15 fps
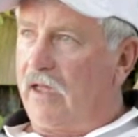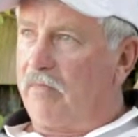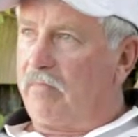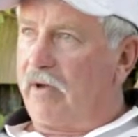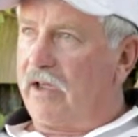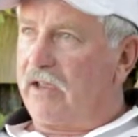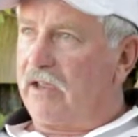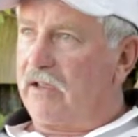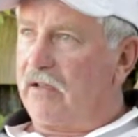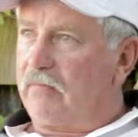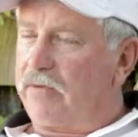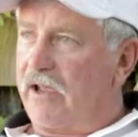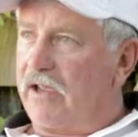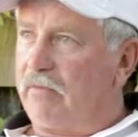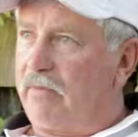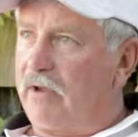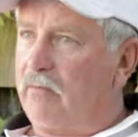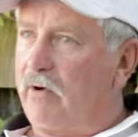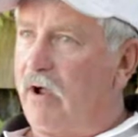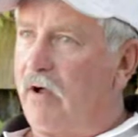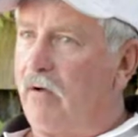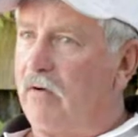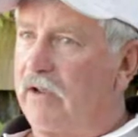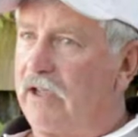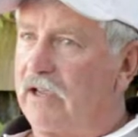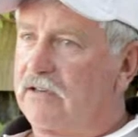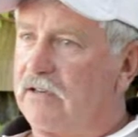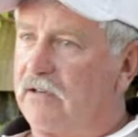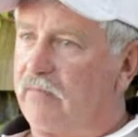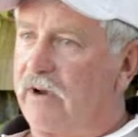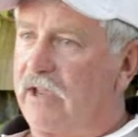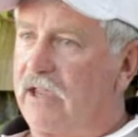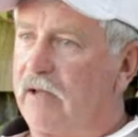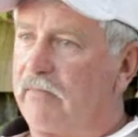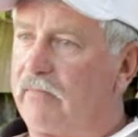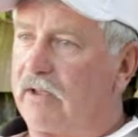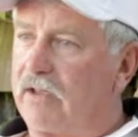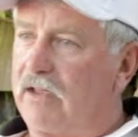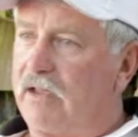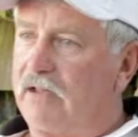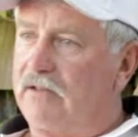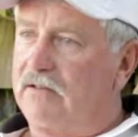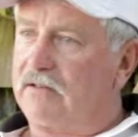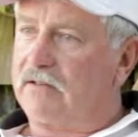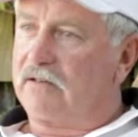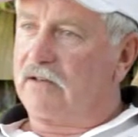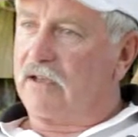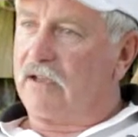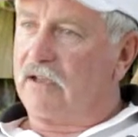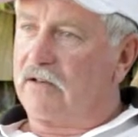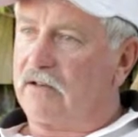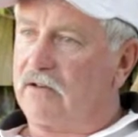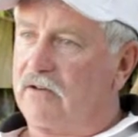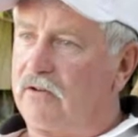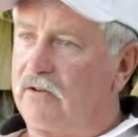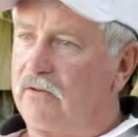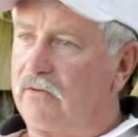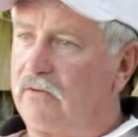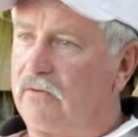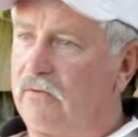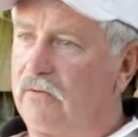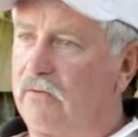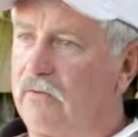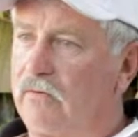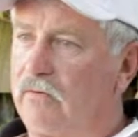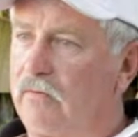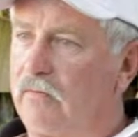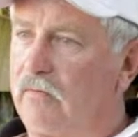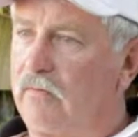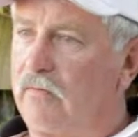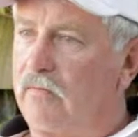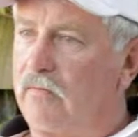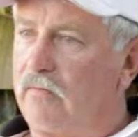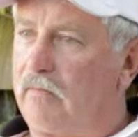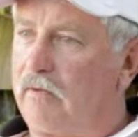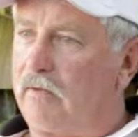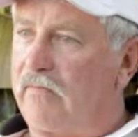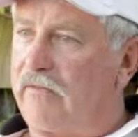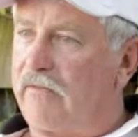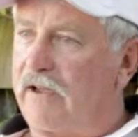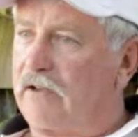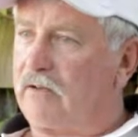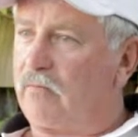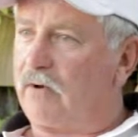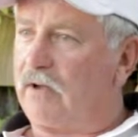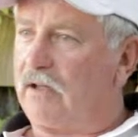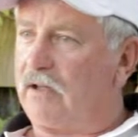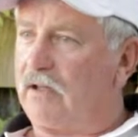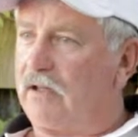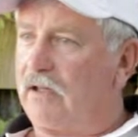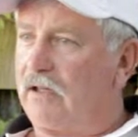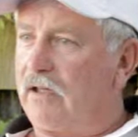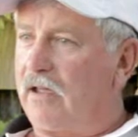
played a big role in actually bringing up the kids to the fact where